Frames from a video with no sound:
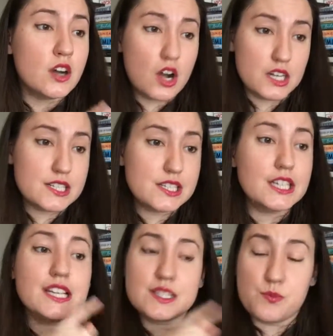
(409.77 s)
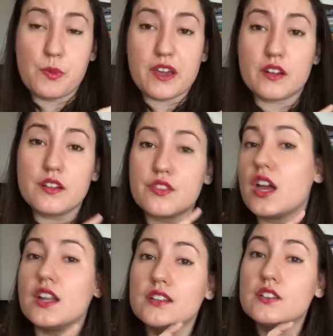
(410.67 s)
Honestly, it's better
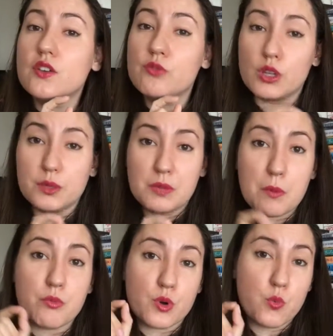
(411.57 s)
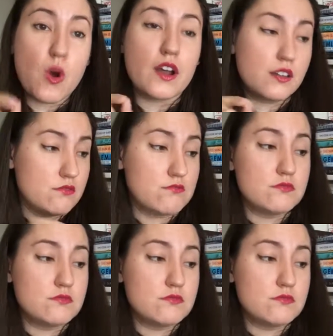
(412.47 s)
than volume number 1.